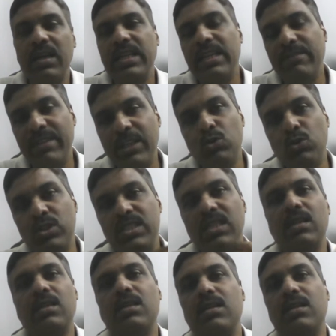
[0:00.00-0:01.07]
even
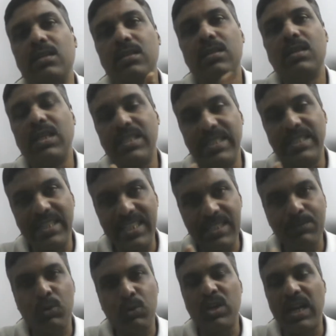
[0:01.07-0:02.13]
using a
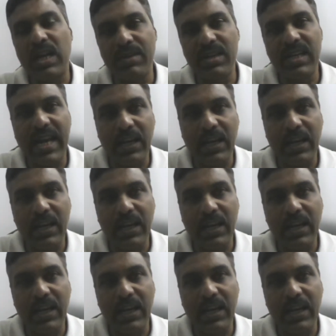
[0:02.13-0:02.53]
serious programming